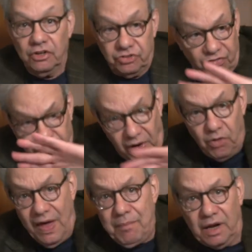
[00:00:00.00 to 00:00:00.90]
So
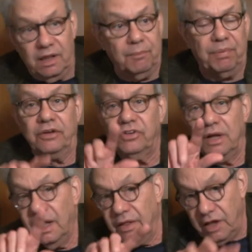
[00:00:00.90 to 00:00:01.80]
throw them under the bus.
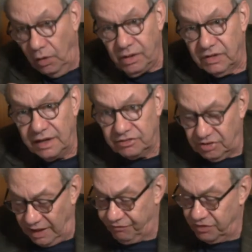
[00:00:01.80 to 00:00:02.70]
The only thing
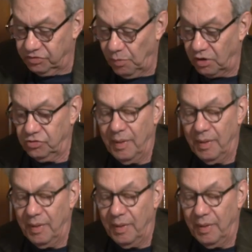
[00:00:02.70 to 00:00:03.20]
that's left is March